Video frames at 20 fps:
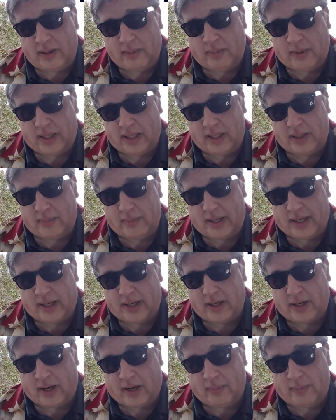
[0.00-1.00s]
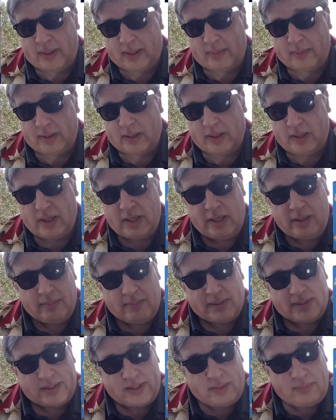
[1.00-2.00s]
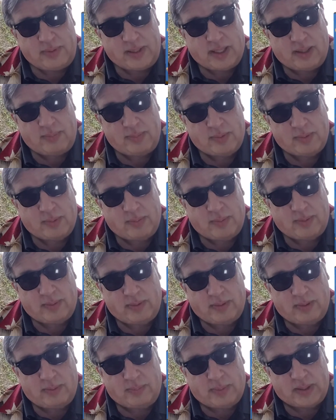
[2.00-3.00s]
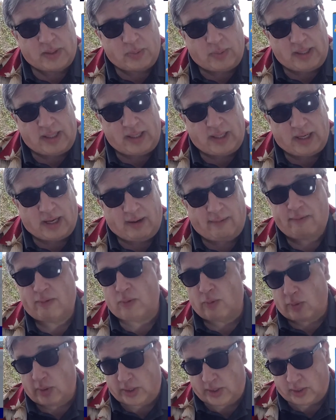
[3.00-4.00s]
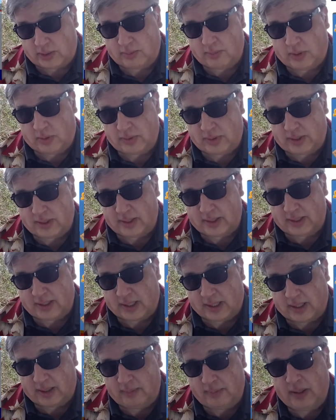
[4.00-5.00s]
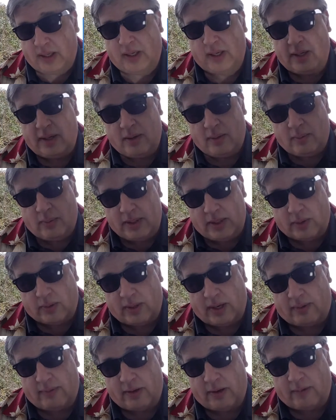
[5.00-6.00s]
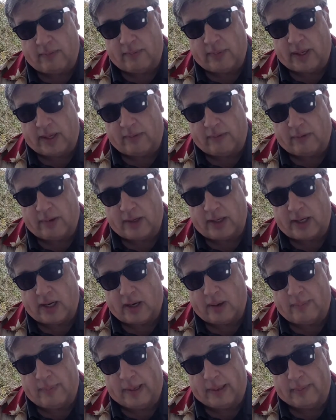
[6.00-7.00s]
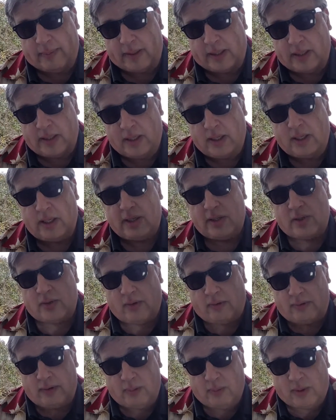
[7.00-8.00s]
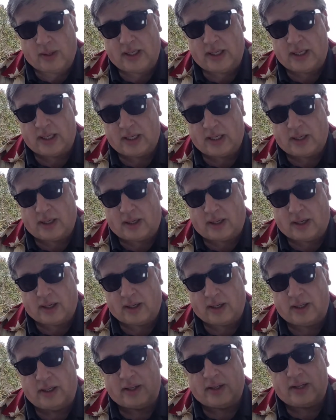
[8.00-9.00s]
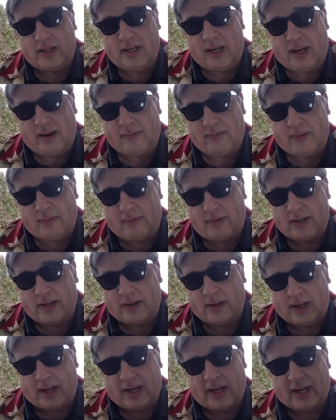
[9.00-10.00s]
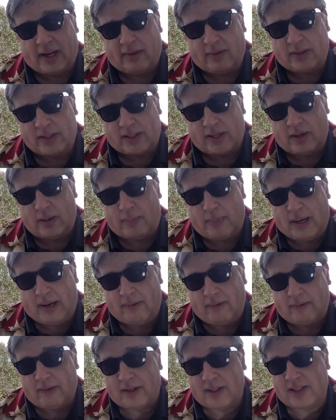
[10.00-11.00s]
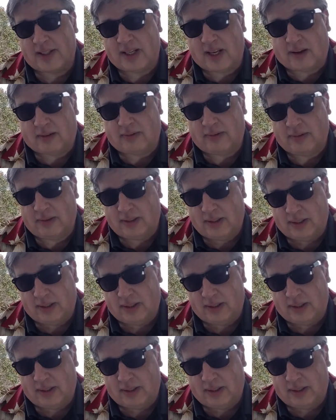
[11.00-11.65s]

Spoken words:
of money to make a car payment, but sometimes when we're between games, which is most of the time, we don't have enough money for a car payment. So if you want to get a car, you're going to have to figure out how it's going to pay for itself.